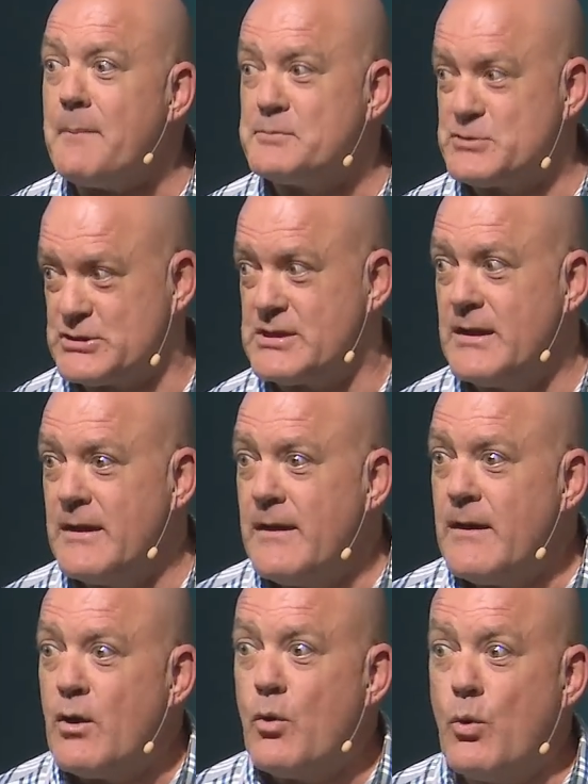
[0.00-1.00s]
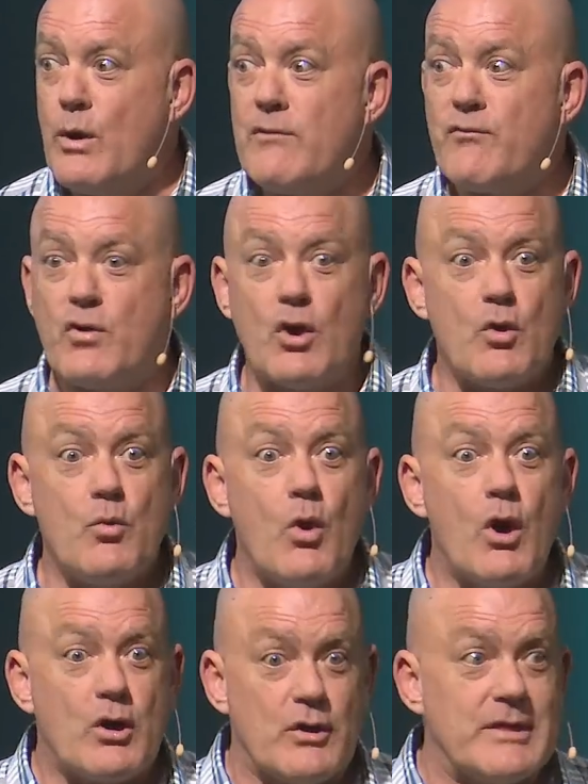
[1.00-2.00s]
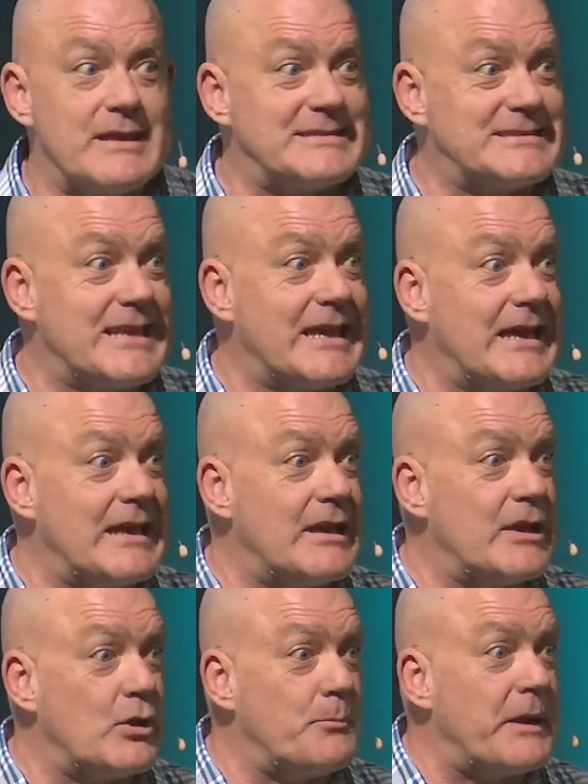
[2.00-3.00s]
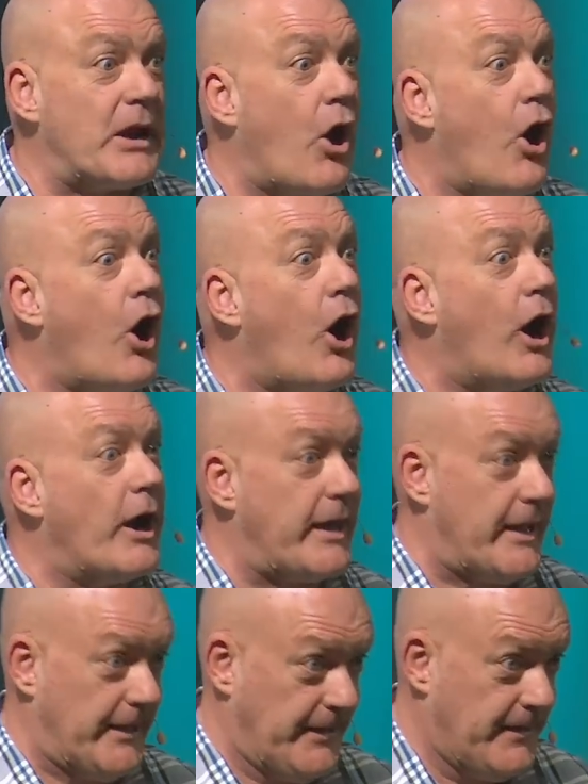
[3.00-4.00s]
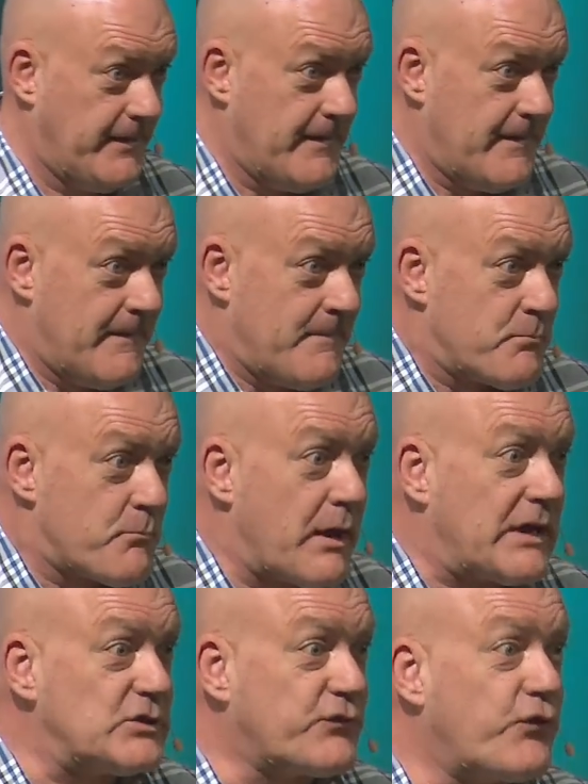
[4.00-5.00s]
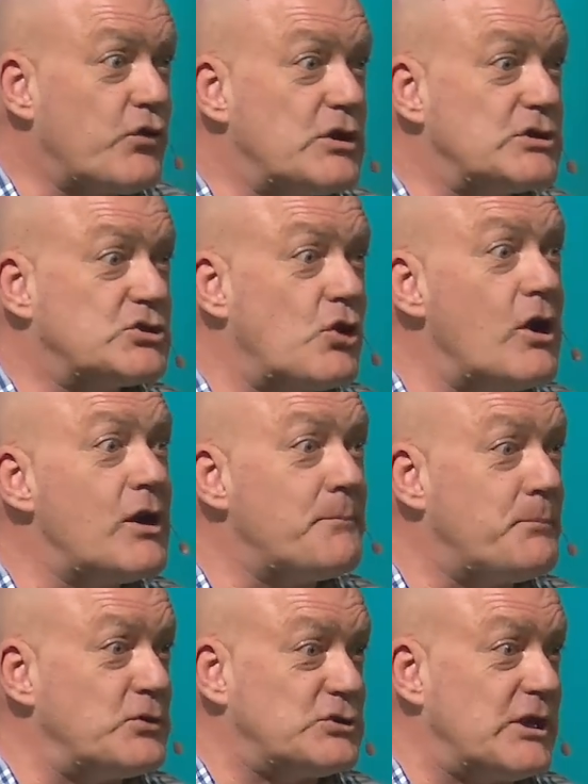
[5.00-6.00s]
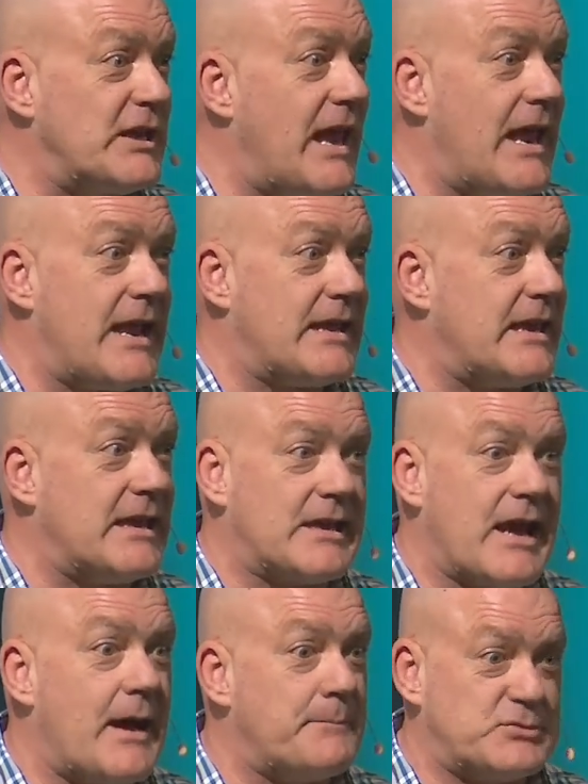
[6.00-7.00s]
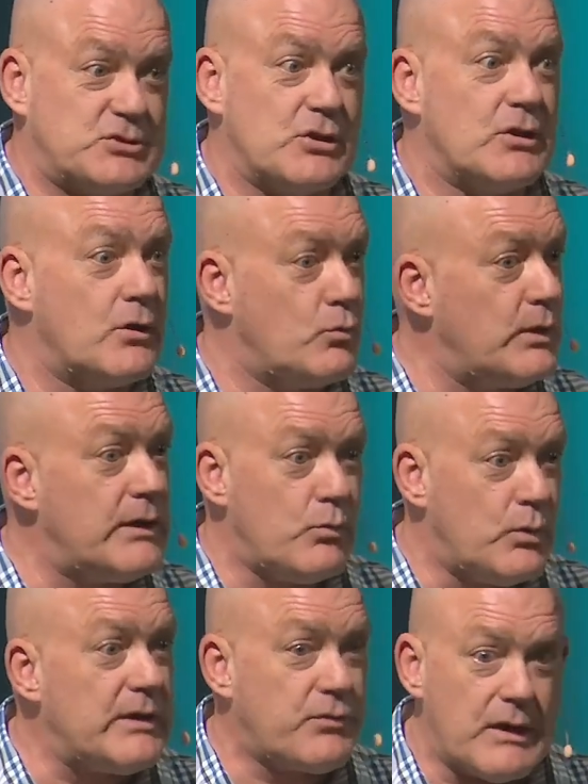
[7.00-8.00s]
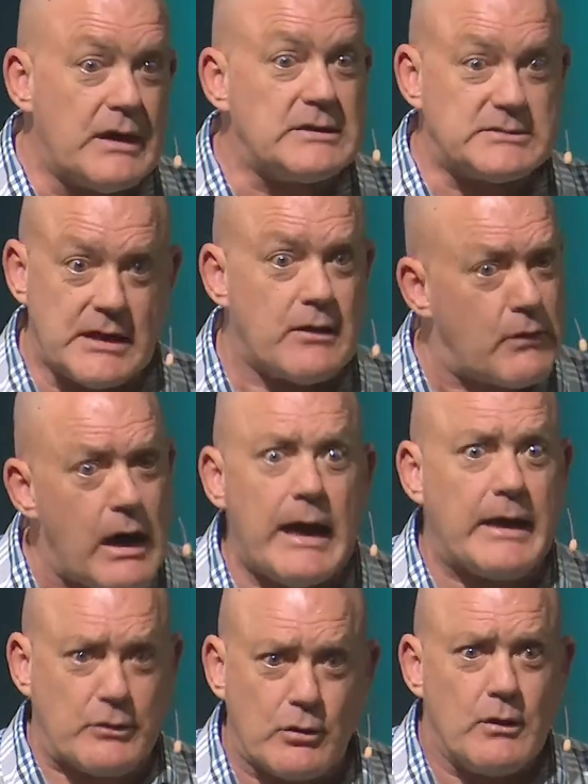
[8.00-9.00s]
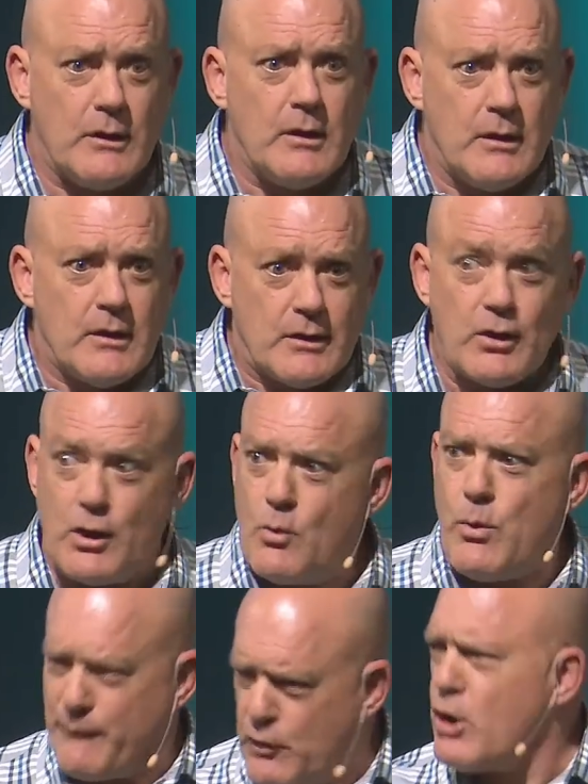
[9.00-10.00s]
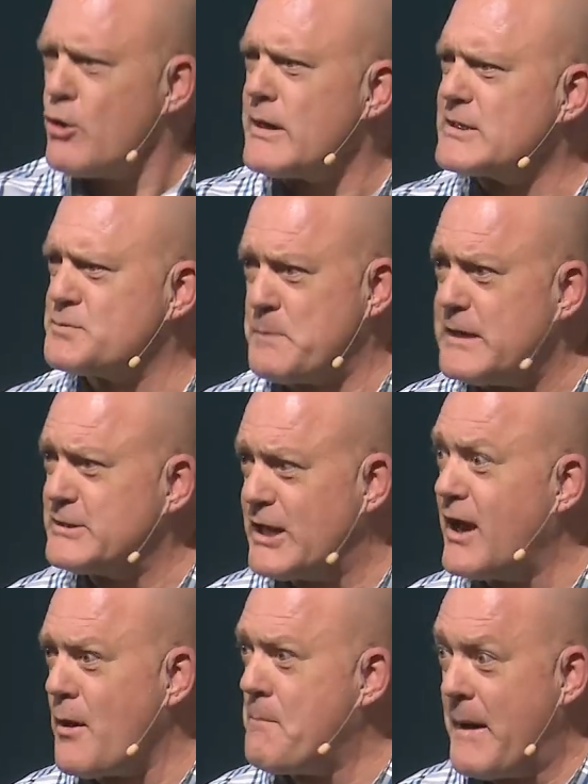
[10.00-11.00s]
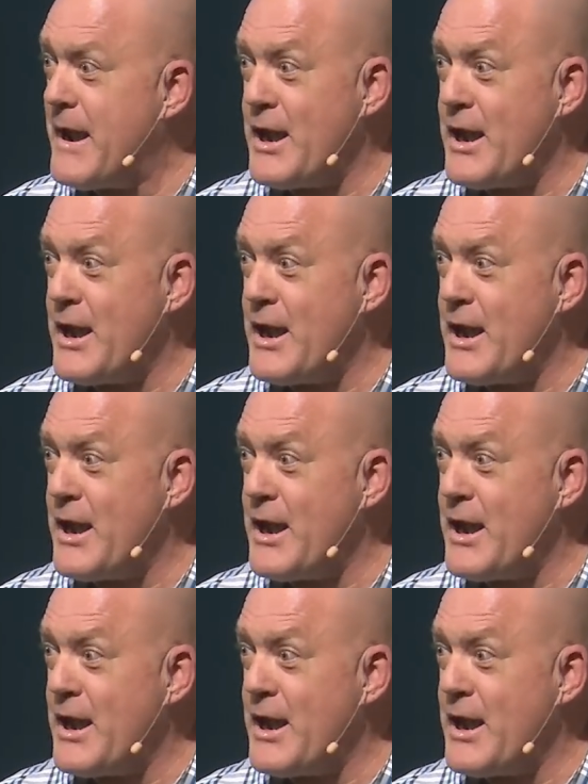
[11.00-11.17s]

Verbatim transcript: types, we've got to work on this thing a little bit harder. Because for the stronger personality types, you know, we, we think it's our right. You know, we've got to express our